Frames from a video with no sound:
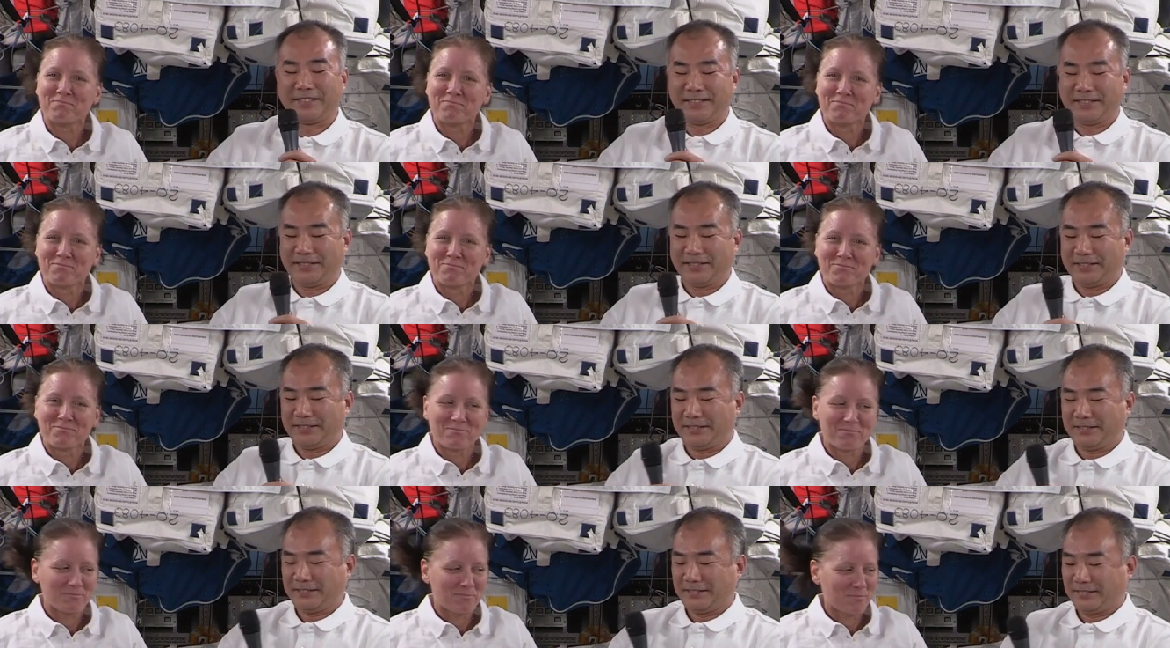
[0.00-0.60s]

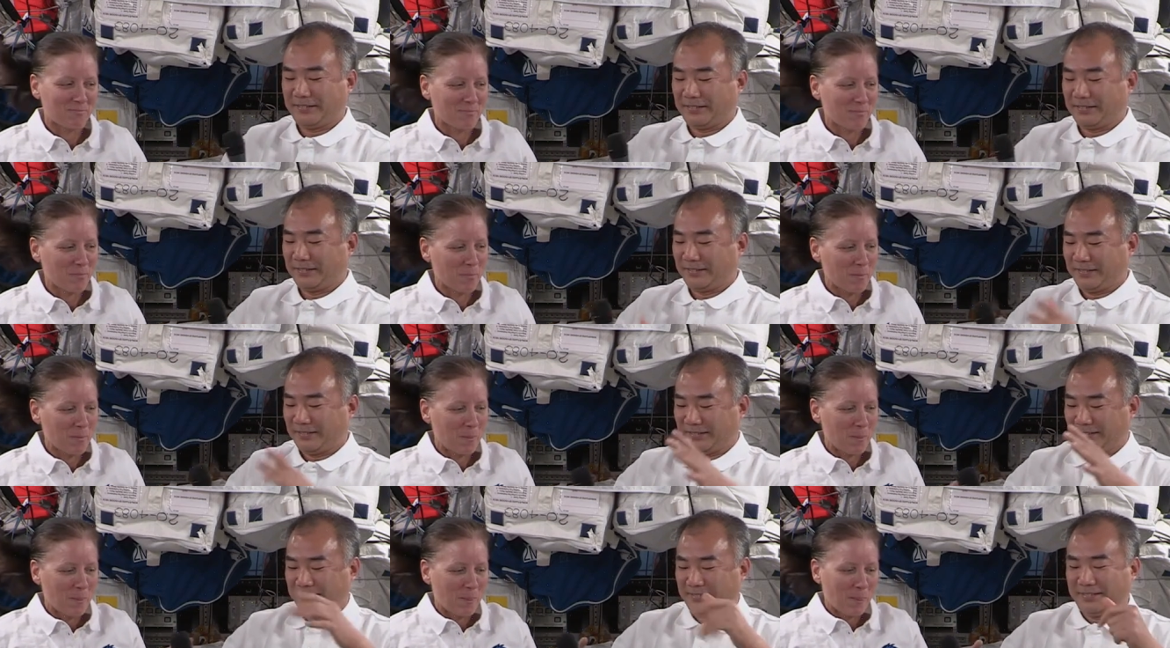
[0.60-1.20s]

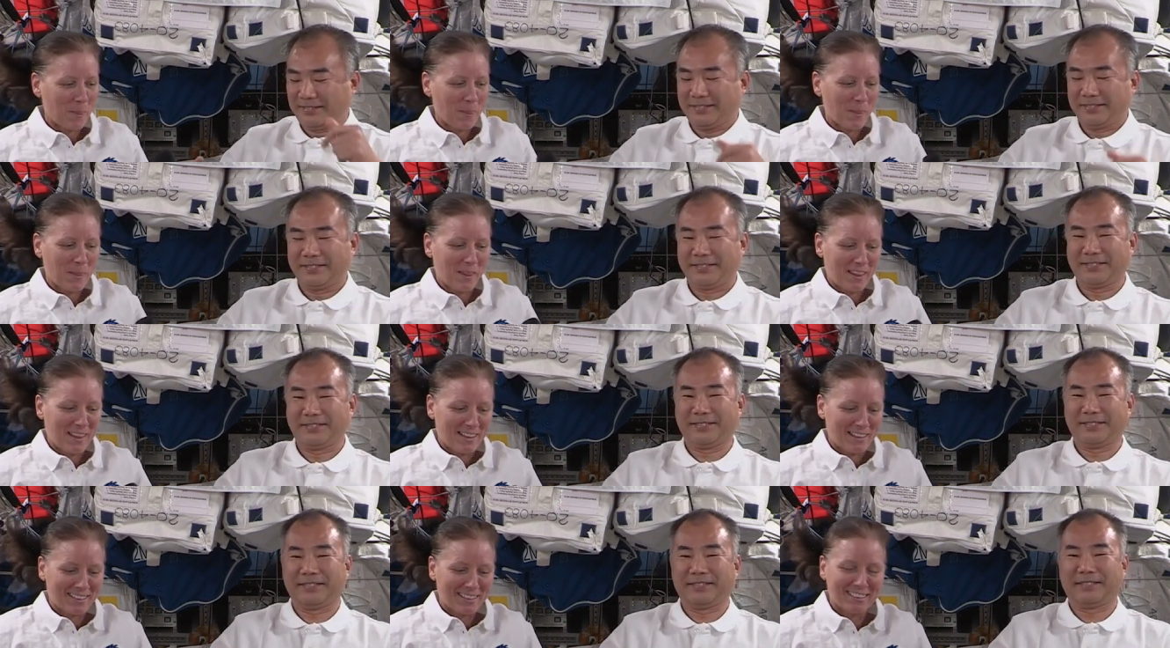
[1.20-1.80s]

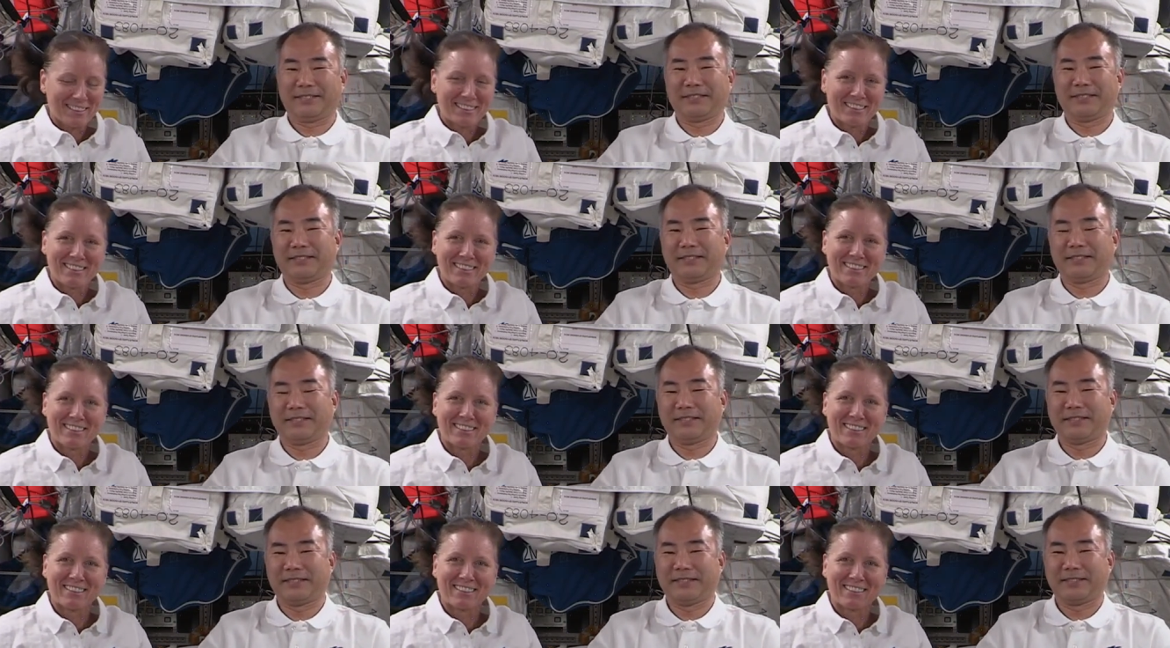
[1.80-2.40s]

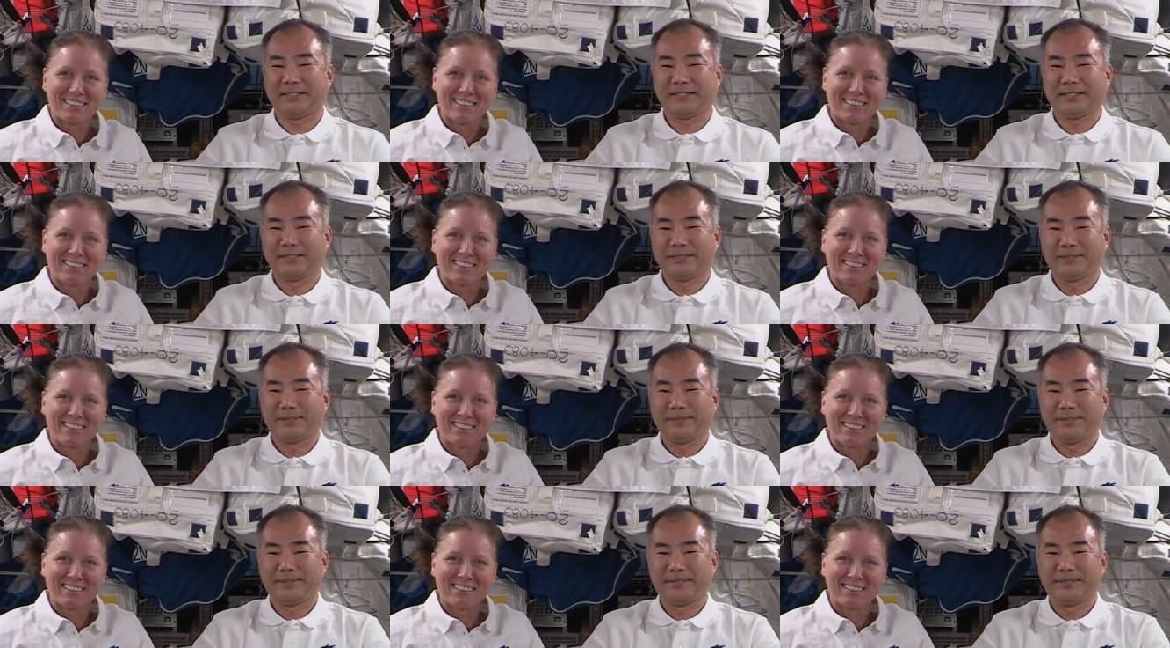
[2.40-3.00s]

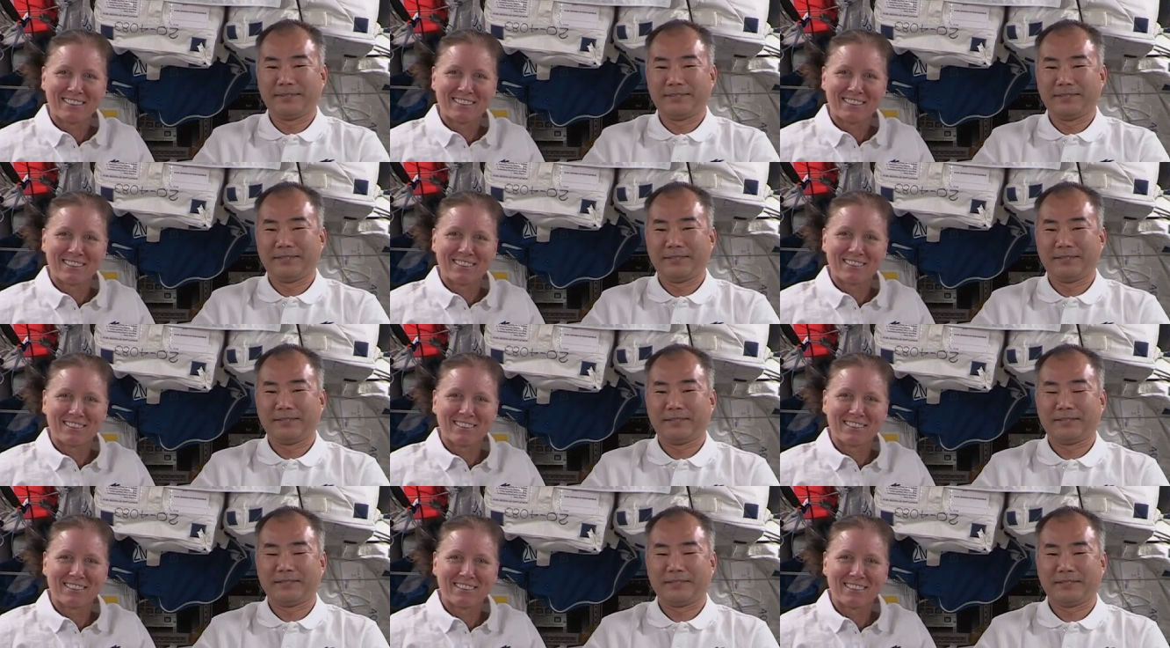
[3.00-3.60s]

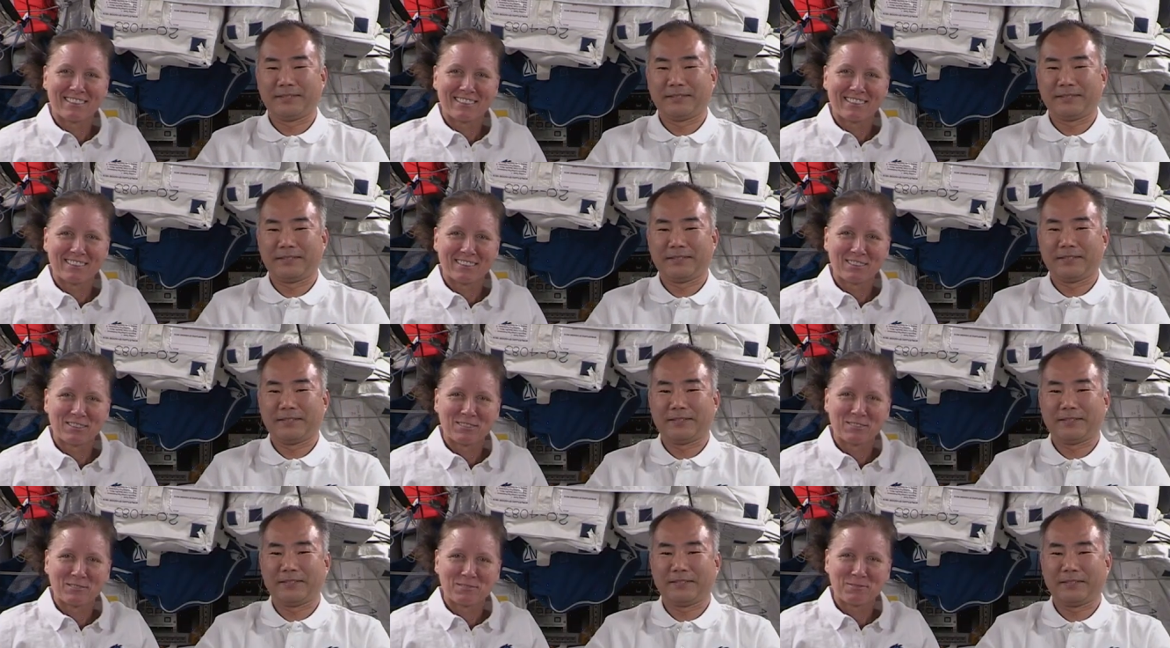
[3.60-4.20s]

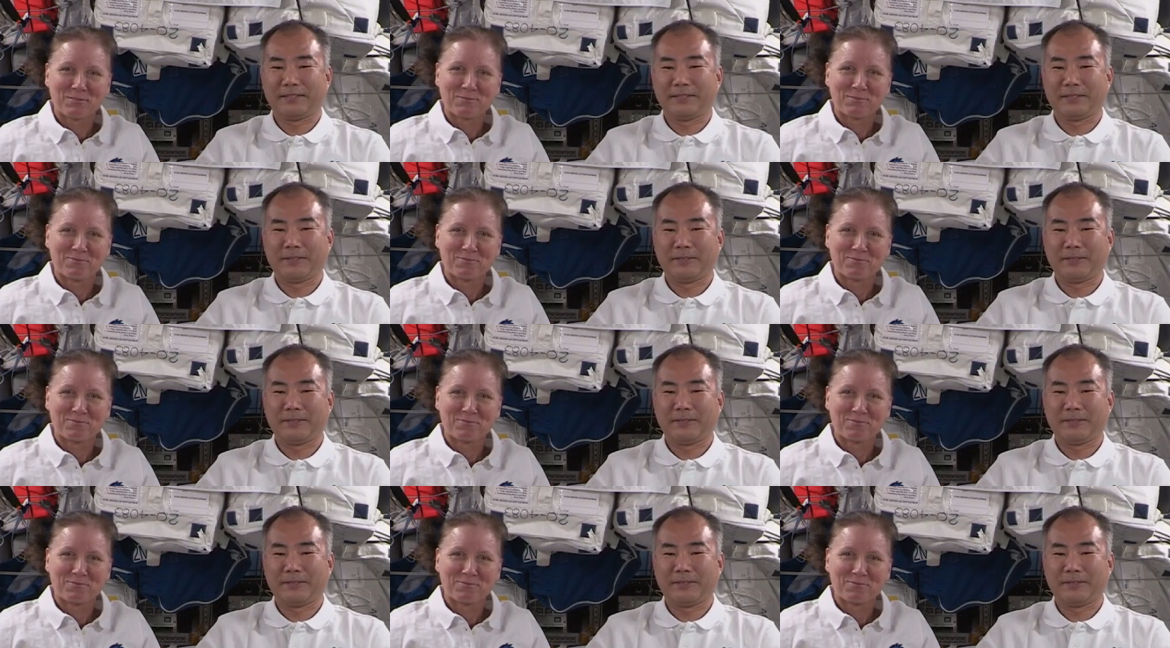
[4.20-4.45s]
(silence)